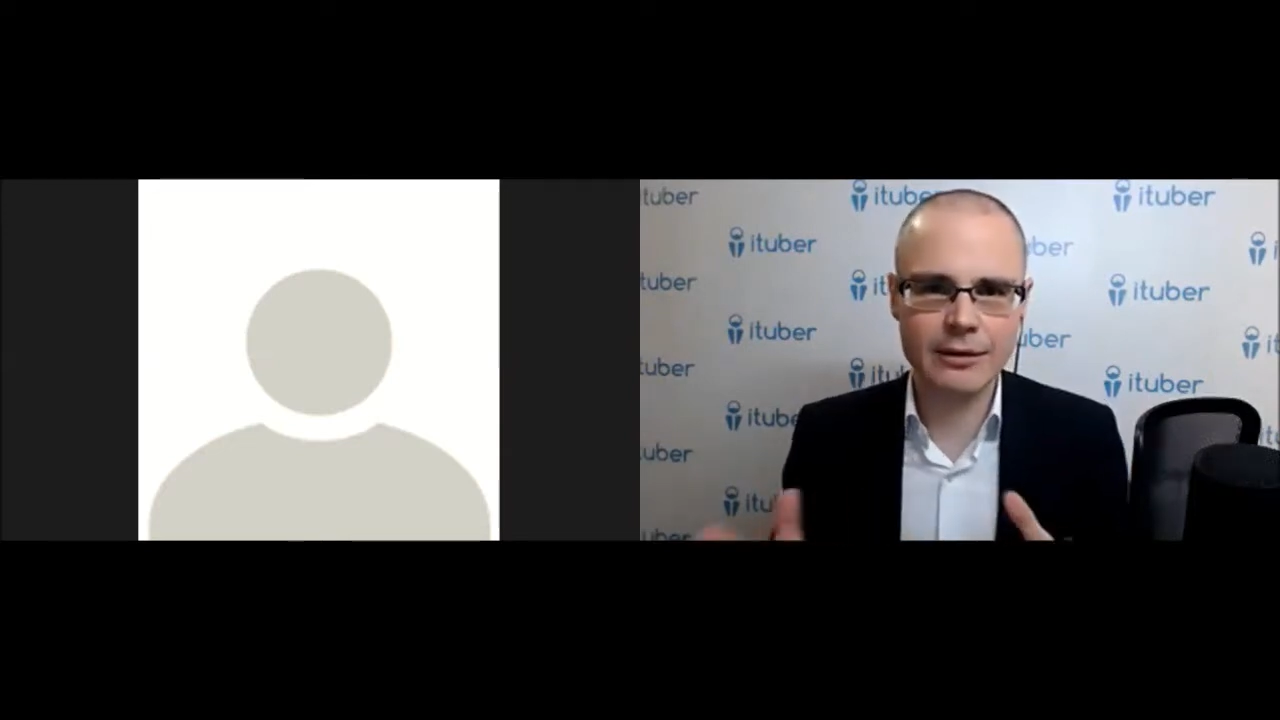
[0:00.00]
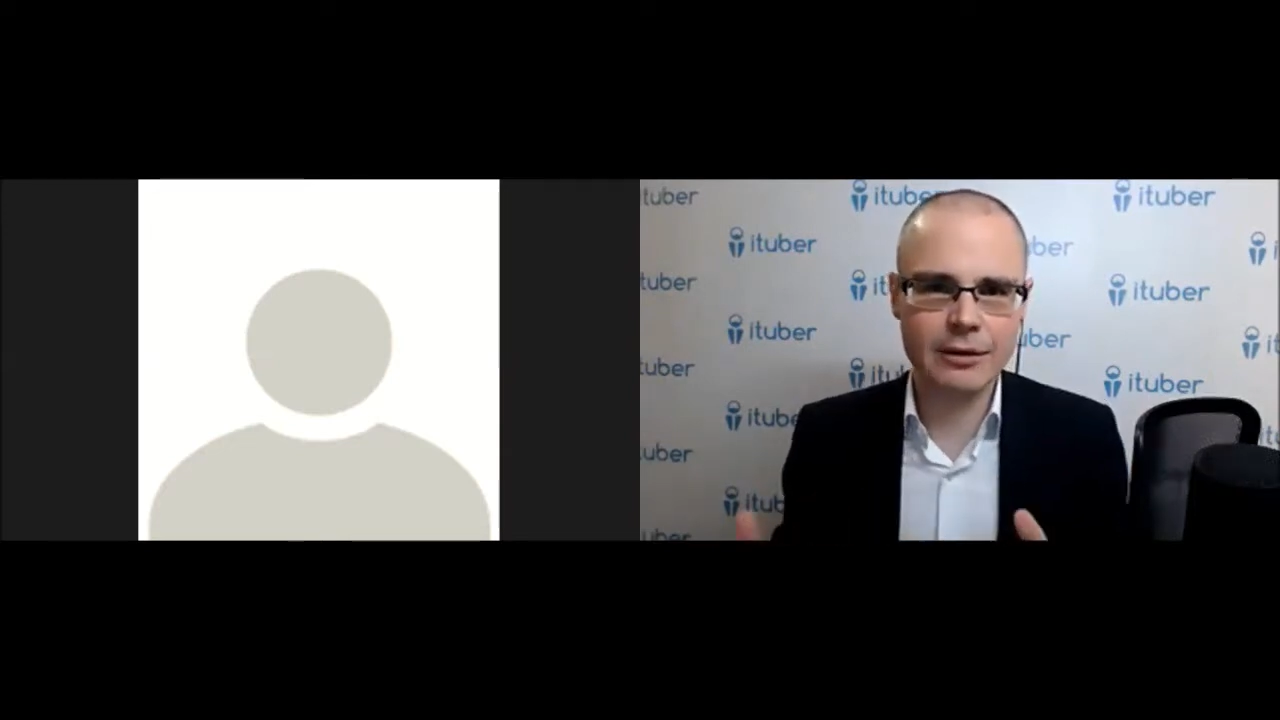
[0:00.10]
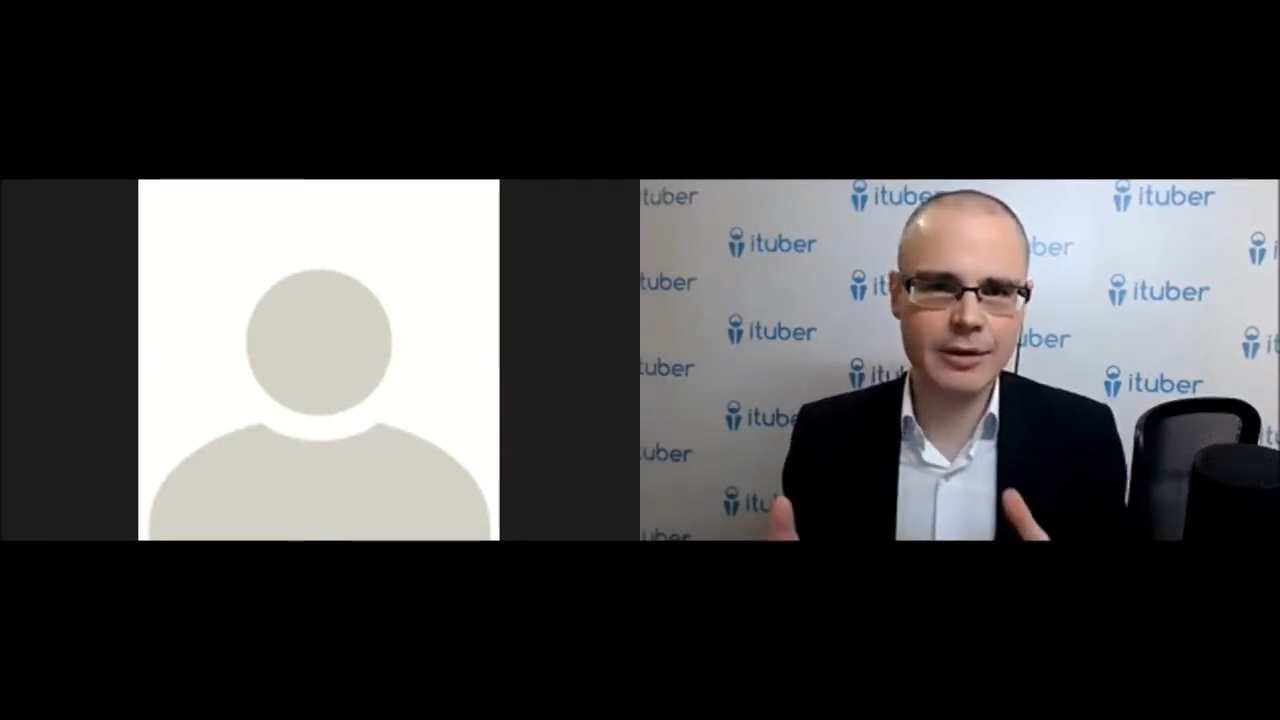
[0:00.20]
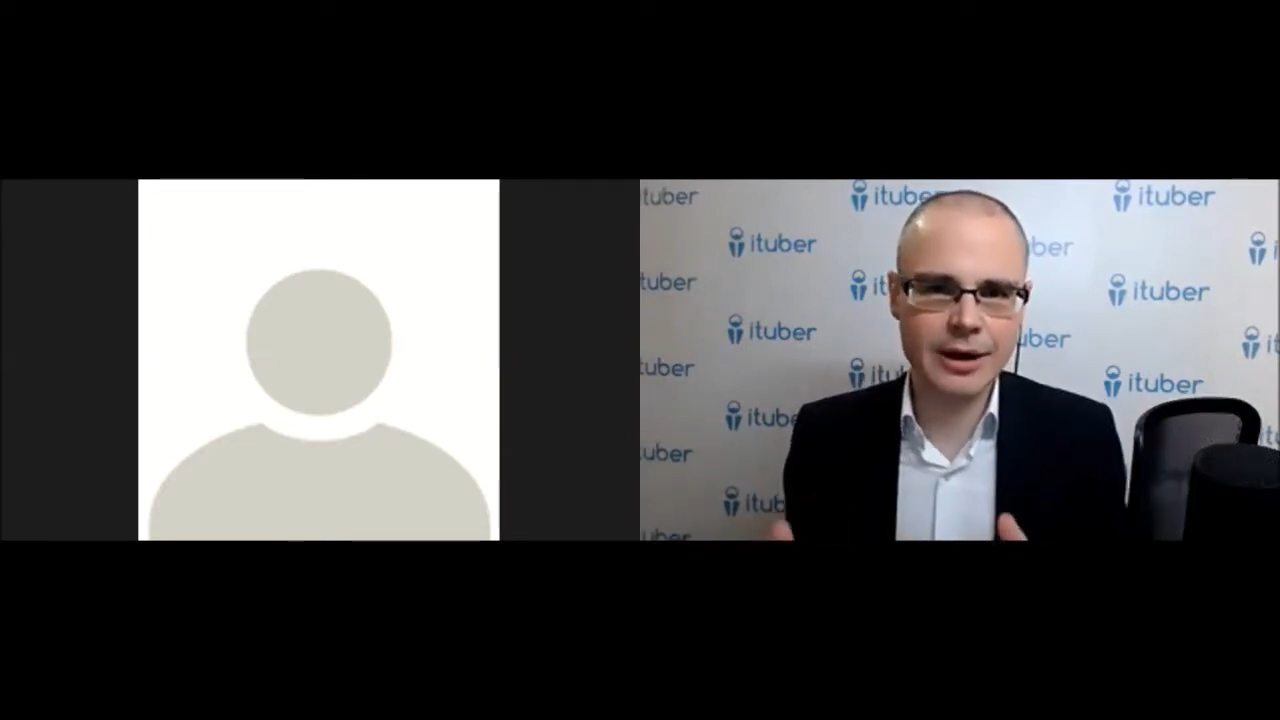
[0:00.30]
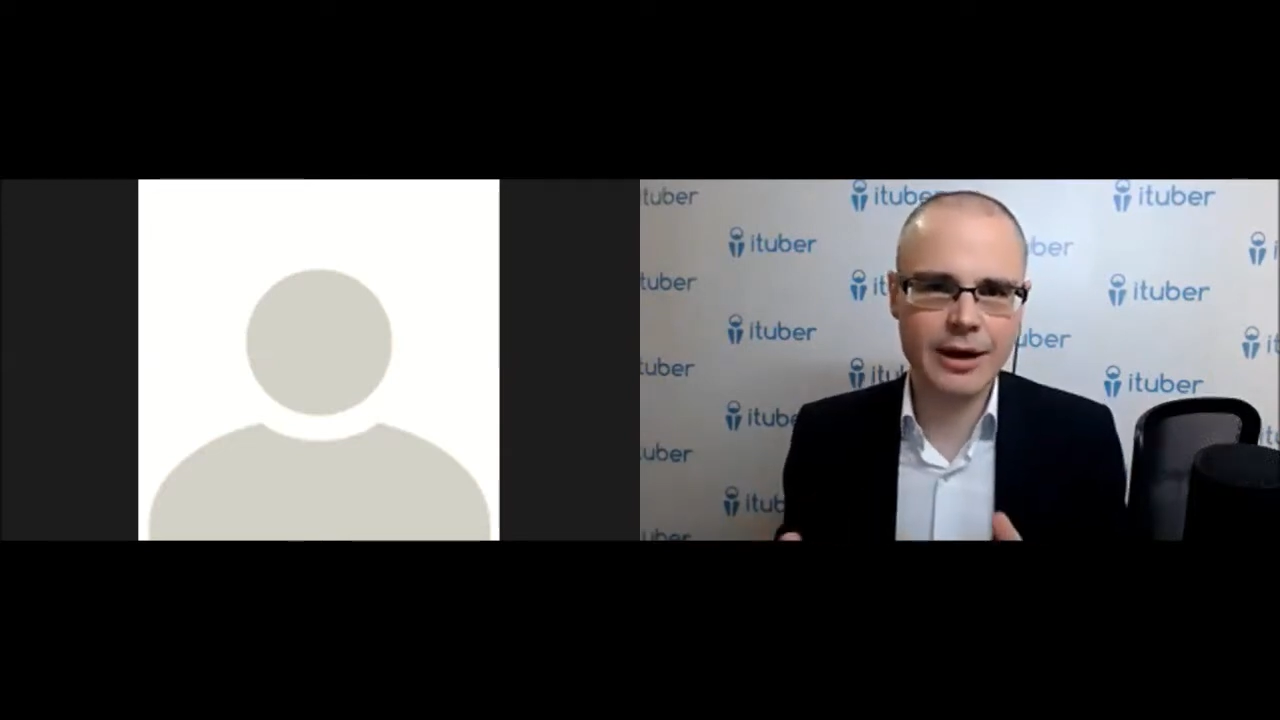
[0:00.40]

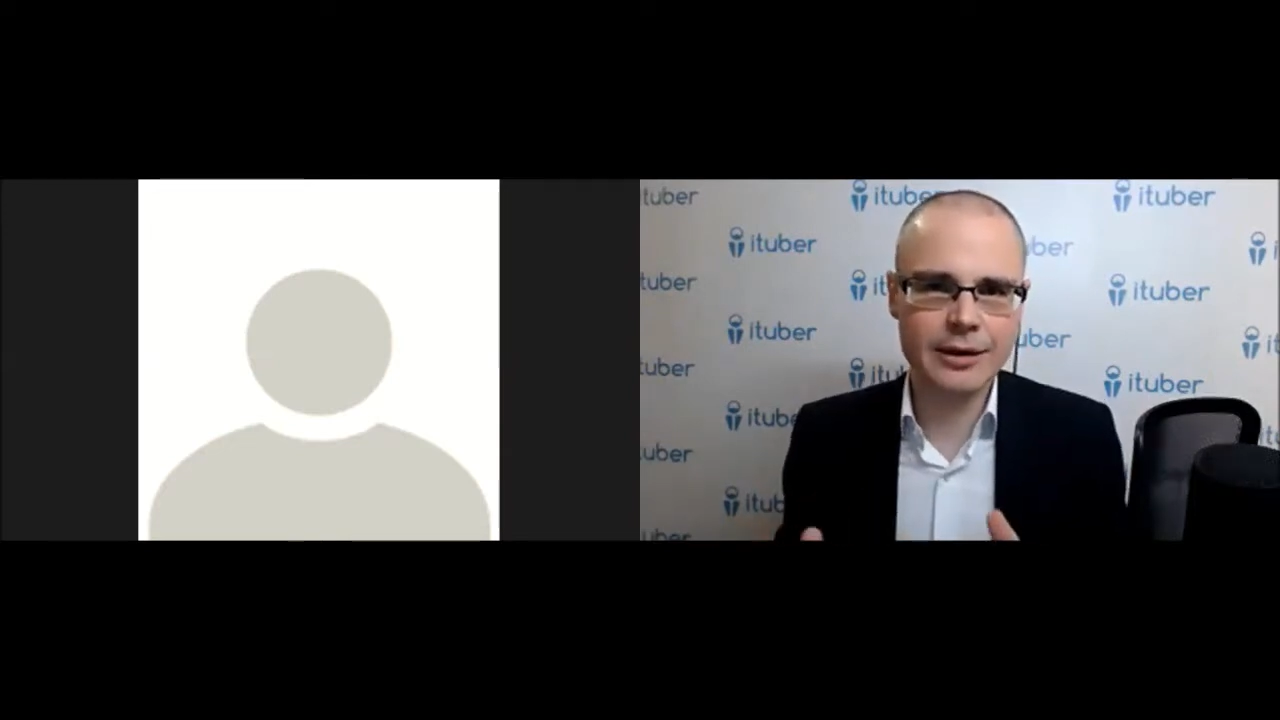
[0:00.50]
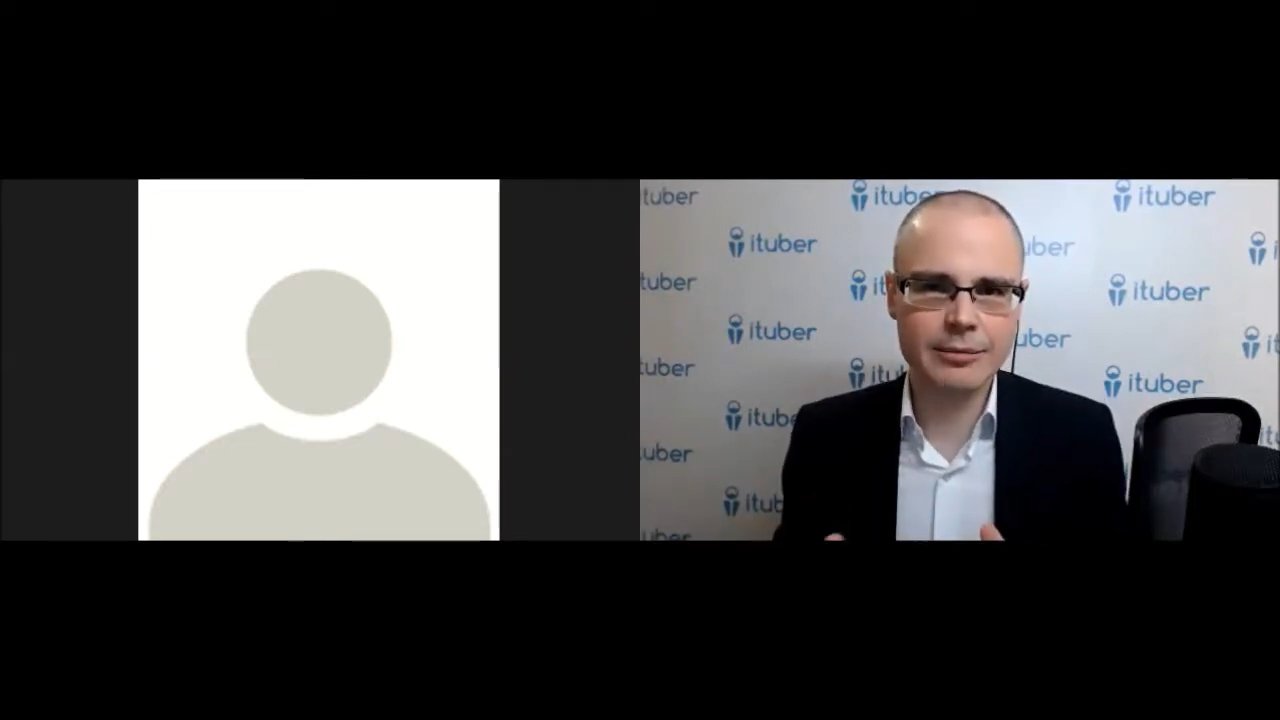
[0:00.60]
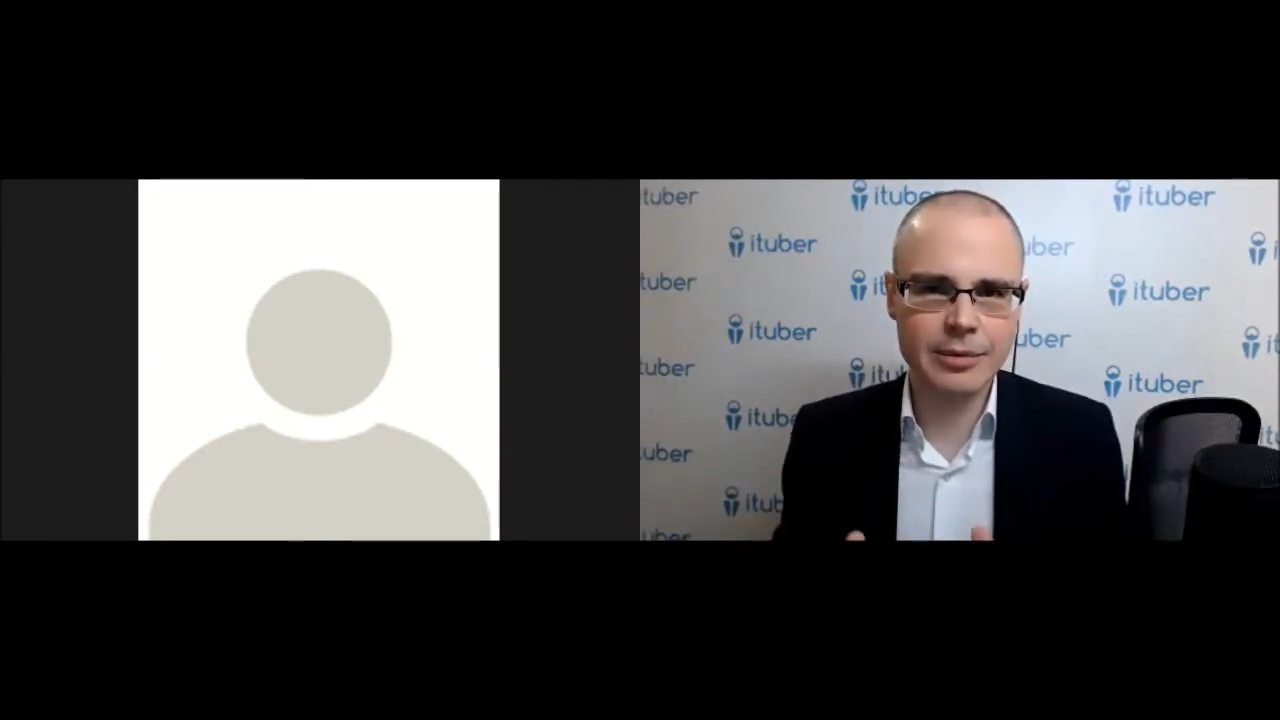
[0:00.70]
regarding